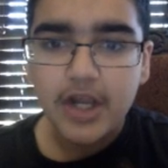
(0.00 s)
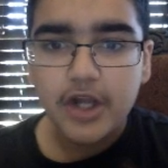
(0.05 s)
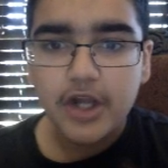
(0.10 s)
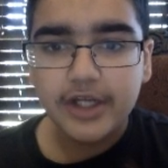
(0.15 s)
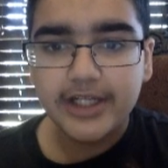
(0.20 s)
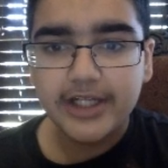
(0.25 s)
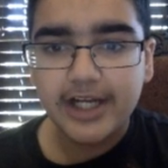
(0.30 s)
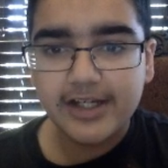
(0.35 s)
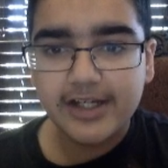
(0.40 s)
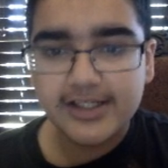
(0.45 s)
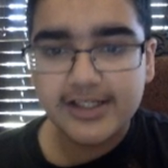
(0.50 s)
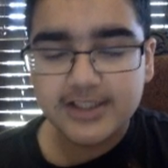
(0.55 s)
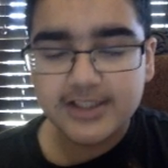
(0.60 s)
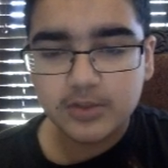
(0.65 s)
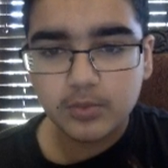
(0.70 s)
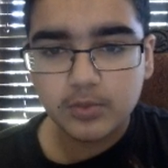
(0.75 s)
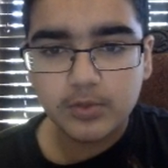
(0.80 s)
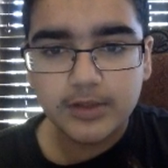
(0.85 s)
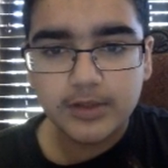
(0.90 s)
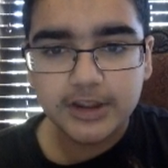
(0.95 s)
Okay, now he has
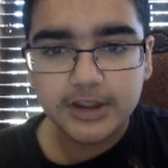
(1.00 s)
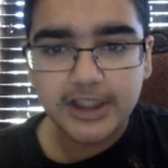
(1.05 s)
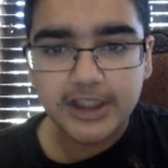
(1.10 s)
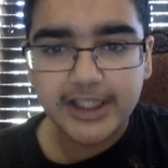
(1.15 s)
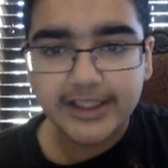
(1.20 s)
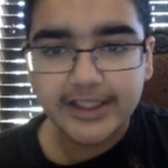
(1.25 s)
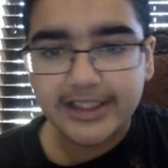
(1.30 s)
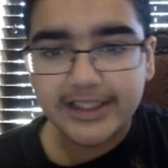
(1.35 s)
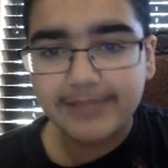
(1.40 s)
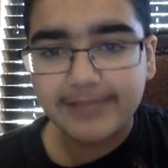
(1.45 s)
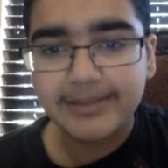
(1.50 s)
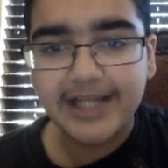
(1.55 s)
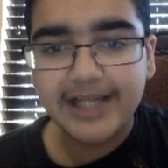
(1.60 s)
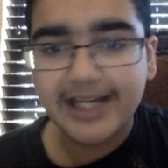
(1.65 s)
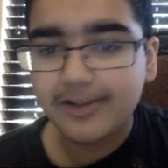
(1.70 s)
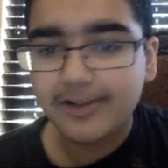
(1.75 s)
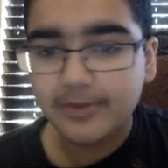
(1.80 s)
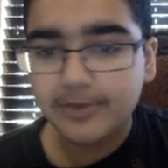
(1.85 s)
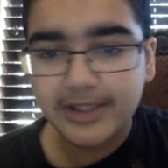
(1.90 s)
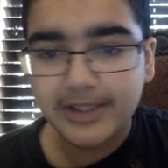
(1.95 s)
a dragon coming. I
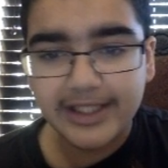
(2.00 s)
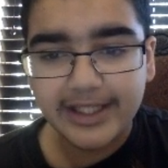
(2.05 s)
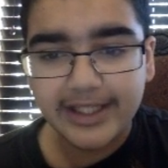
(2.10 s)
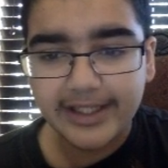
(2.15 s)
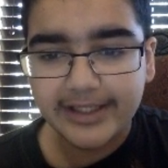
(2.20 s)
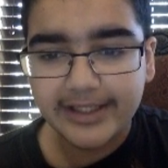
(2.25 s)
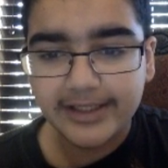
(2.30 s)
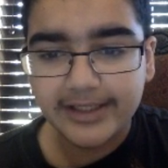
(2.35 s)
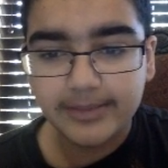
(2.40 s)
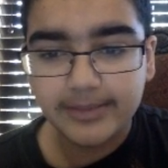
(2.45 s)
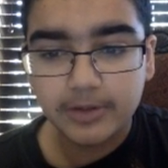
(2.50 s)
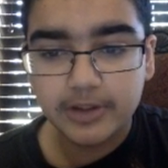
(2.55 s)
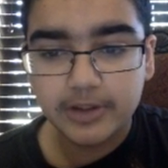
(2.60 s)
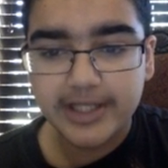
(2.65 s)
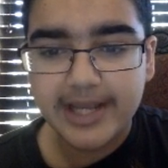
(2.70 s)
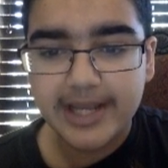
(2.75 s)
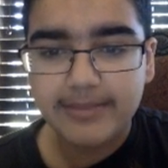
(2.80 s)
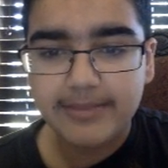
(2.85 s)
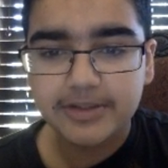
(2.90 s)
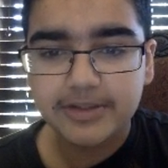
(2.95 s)
don't want to get any more
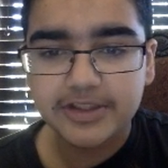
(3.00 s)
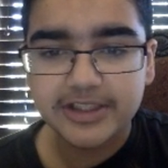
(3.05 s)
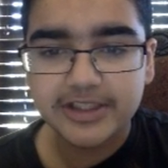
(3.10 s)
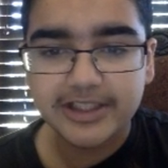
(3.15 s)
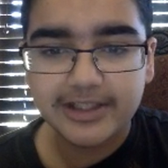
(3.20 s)
damage in.